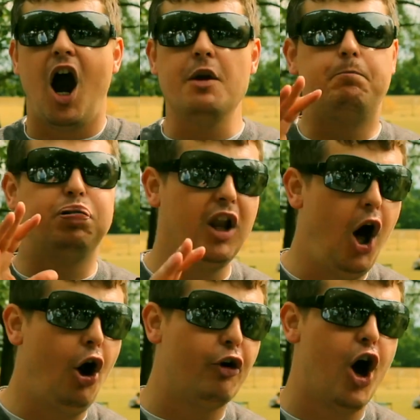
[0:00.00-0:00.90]
and
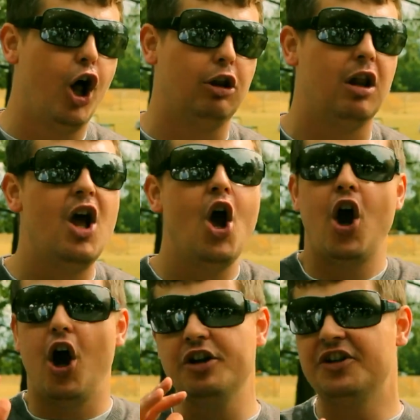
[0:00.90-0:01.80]
plural
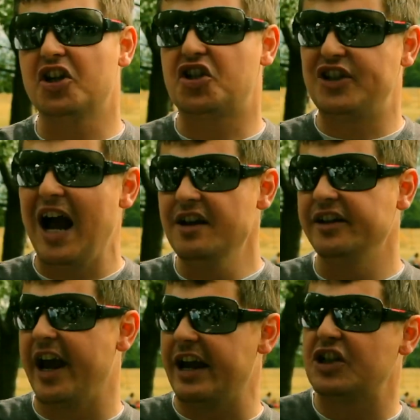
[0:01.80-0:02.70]

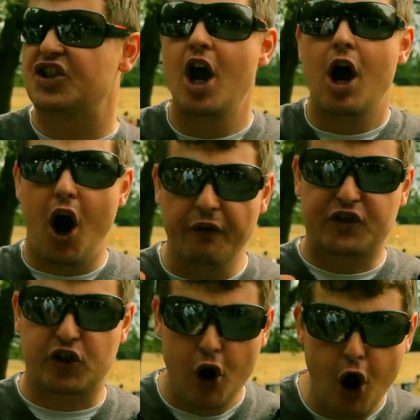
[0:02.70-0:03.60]
understandings
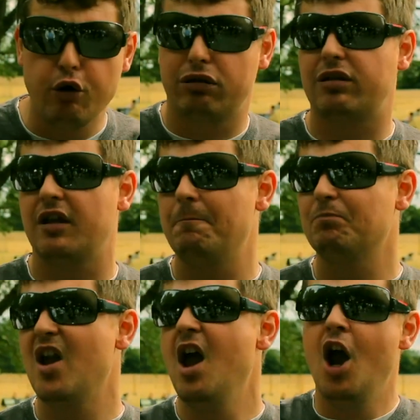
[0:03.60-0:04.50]
of truth,
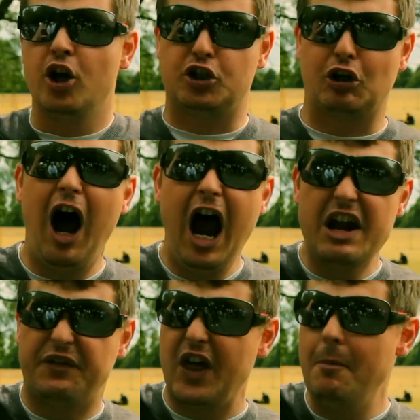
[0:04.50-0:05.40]

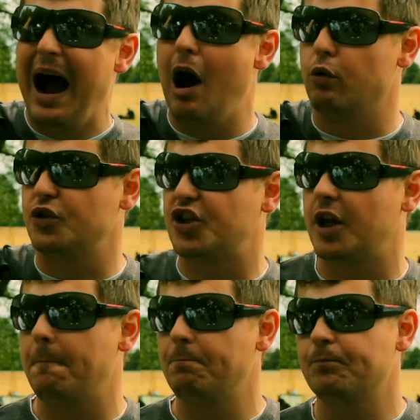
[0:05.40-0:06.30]
drive them out.